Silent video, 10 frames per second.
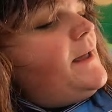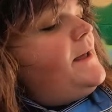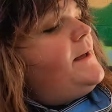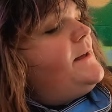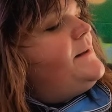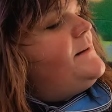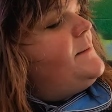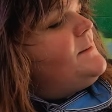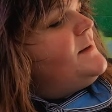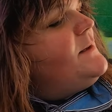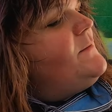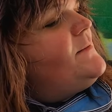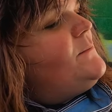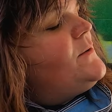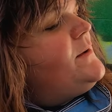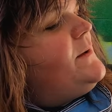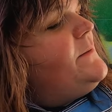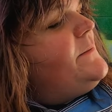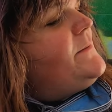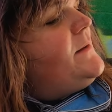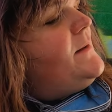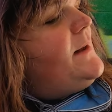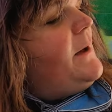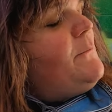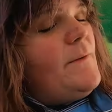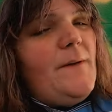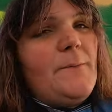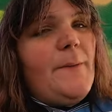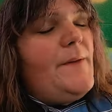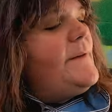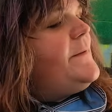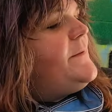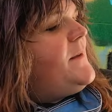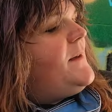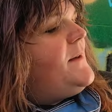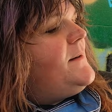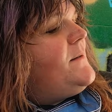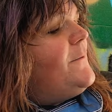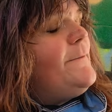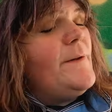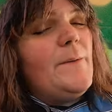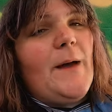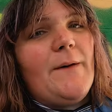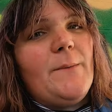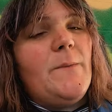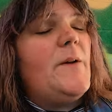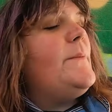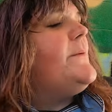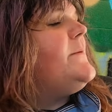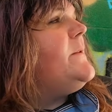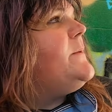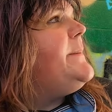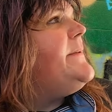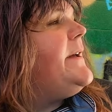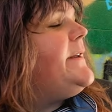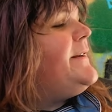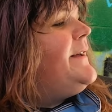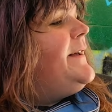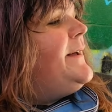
And I'm going to give it some more goes and have more fun with this. And hopefully we'll have them available soon on the website.